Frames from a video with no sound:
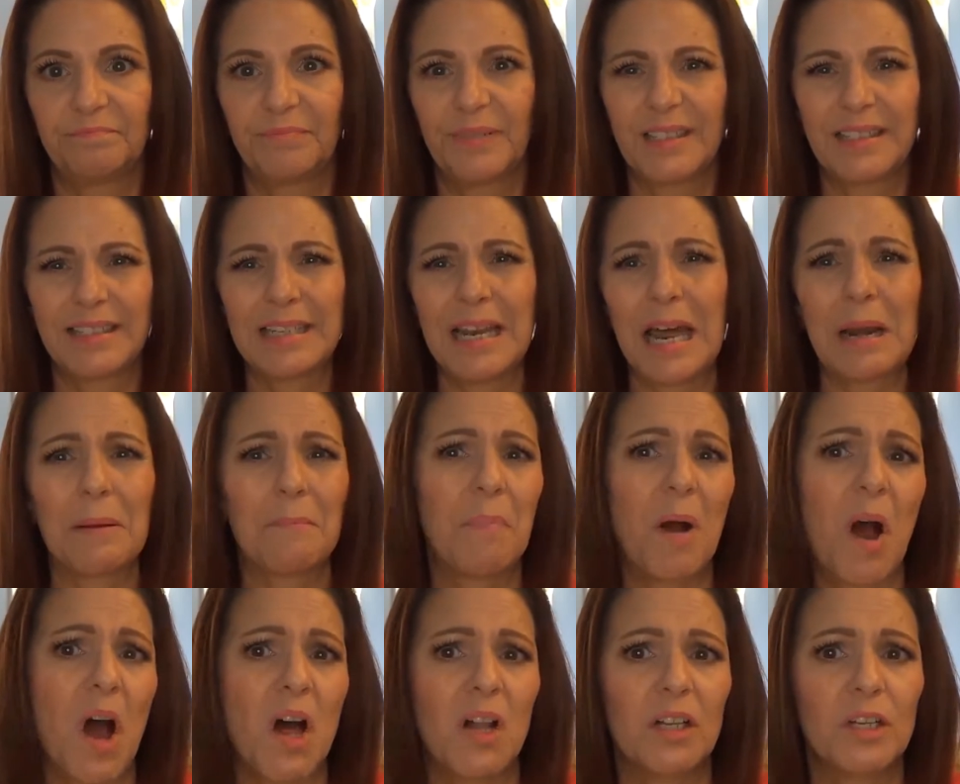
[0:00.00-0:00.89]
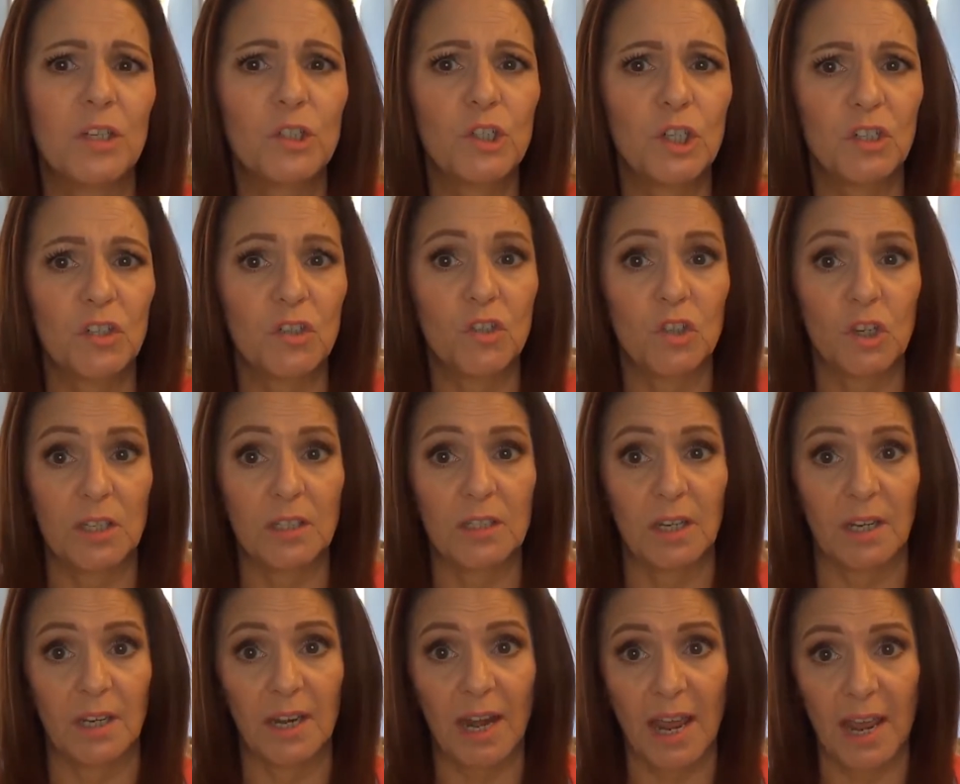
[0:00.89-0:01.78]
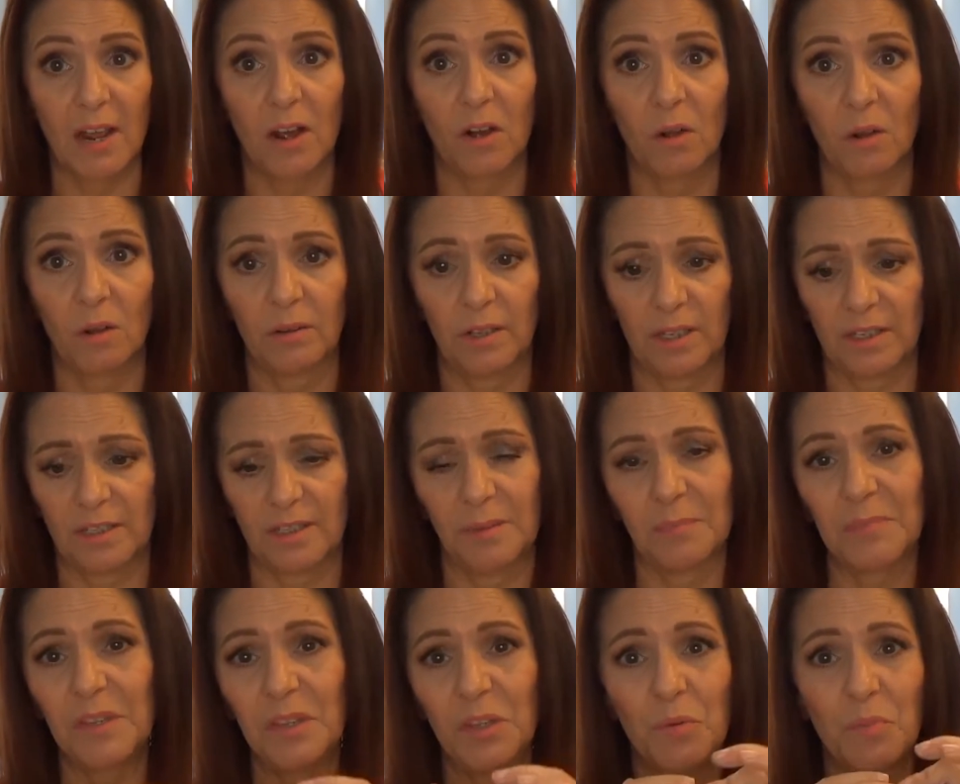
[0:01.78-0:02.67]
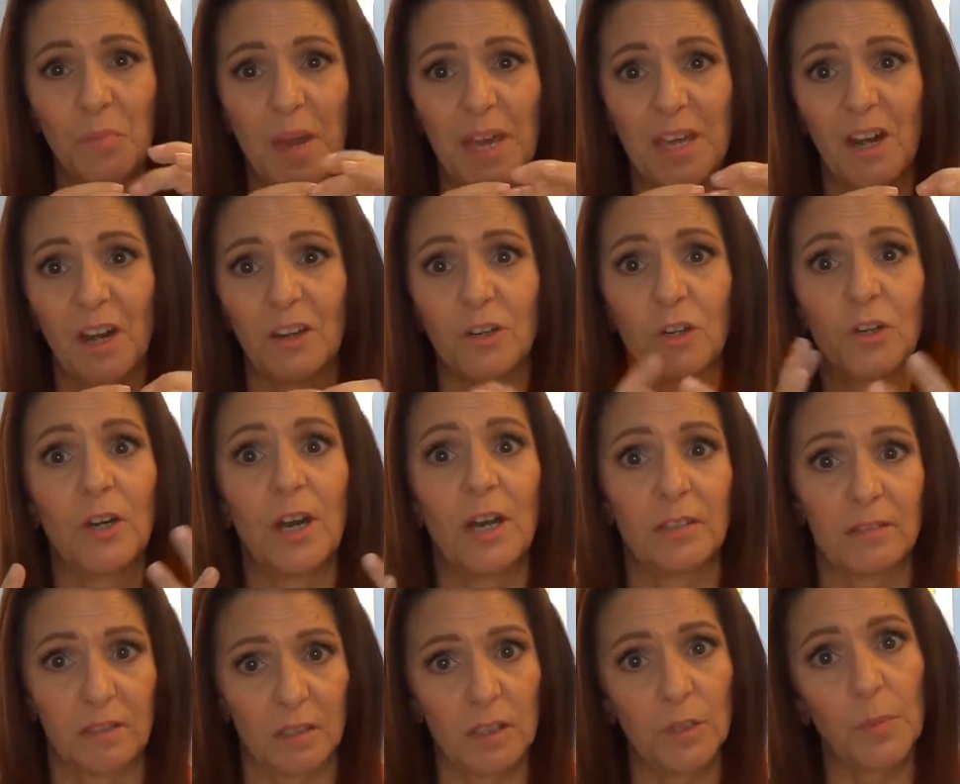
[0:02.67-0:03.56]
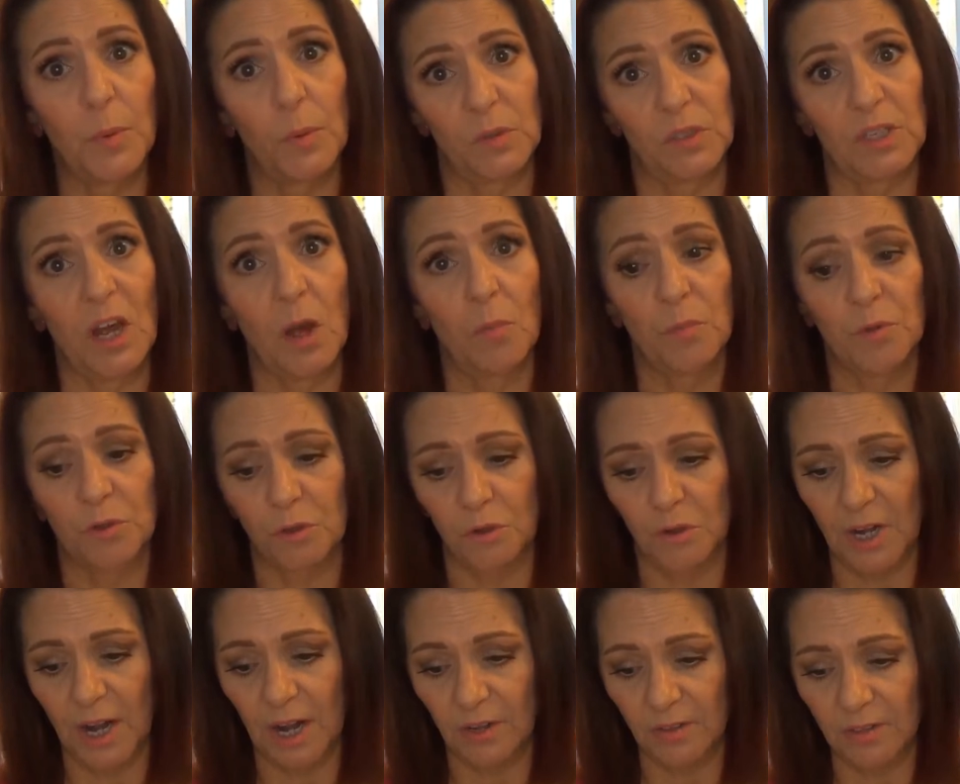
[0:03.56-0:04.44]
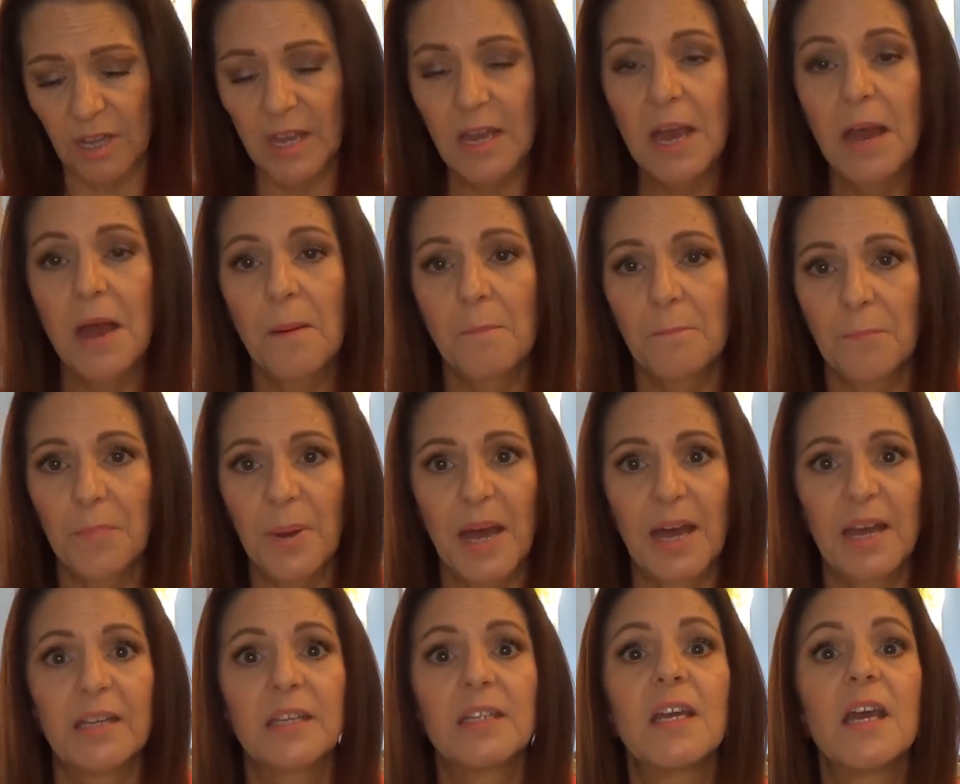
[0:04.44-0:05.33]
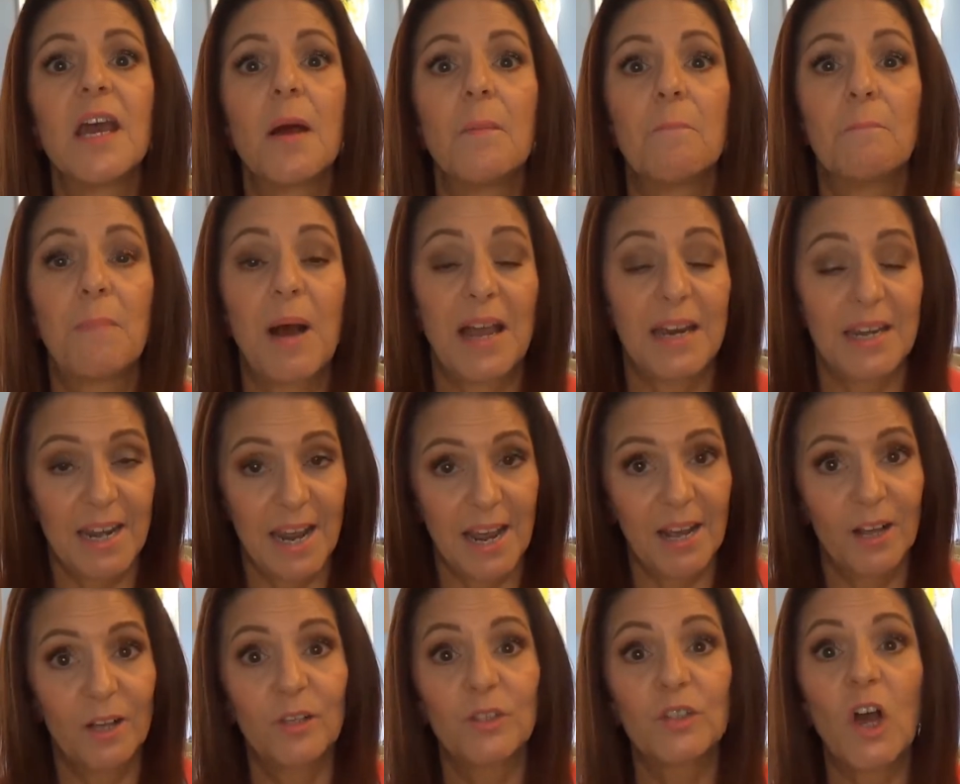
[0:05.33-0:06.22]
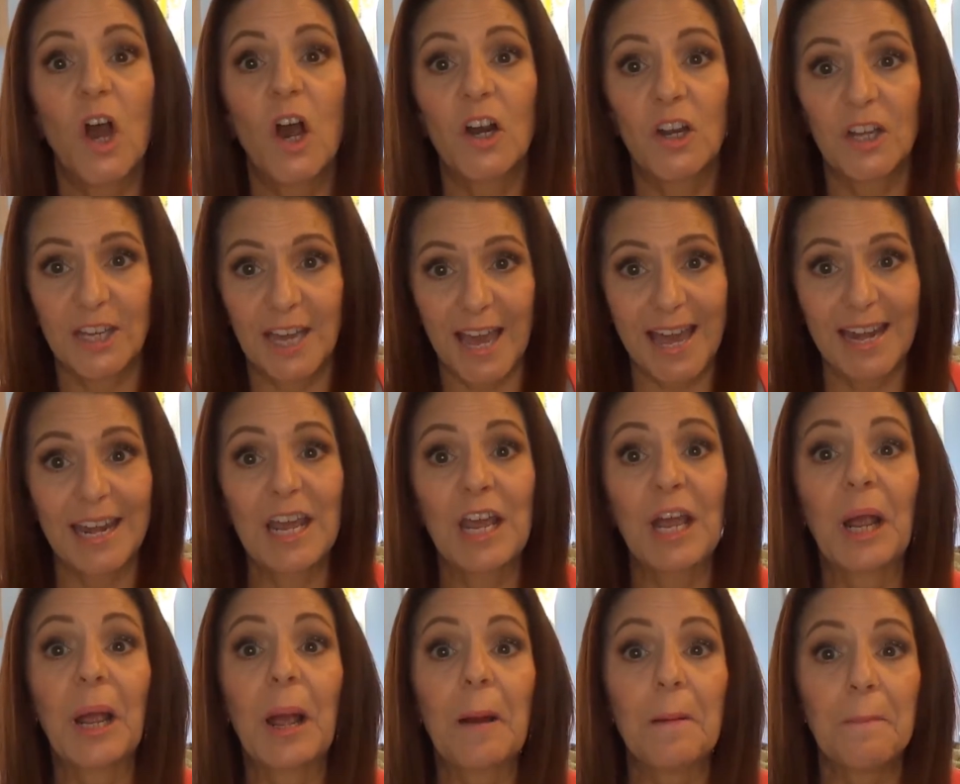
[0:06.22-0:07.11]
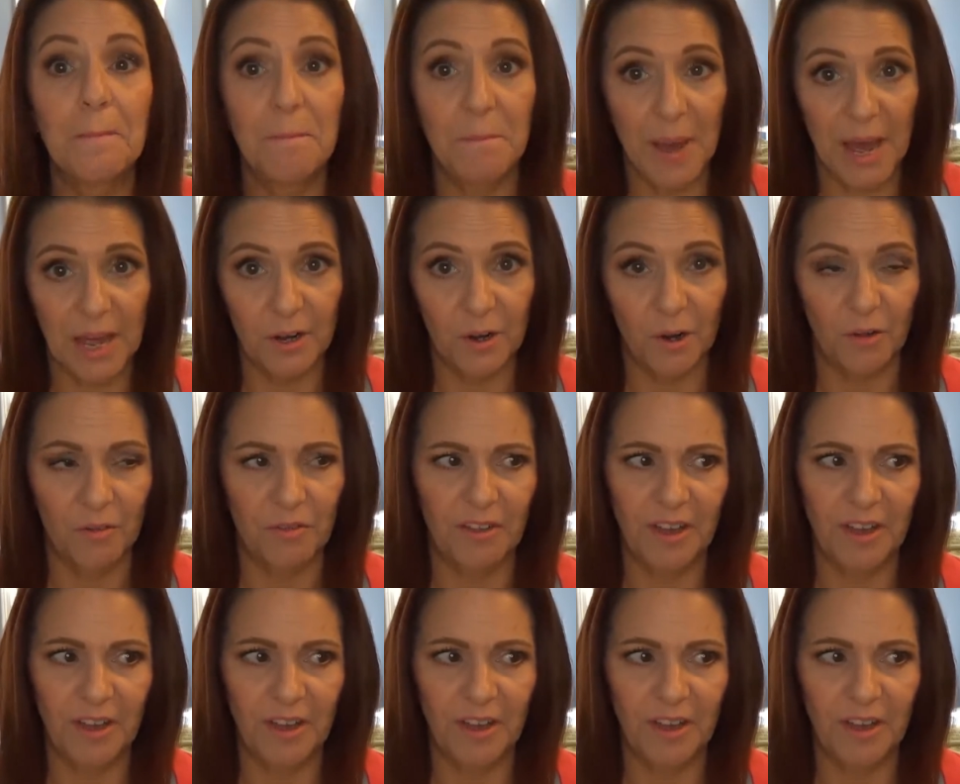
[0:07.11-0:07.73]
it's not a polish, it's just a nail, it's something you paint on your nails, it's supposed to help with your nails, but my nails are getting better.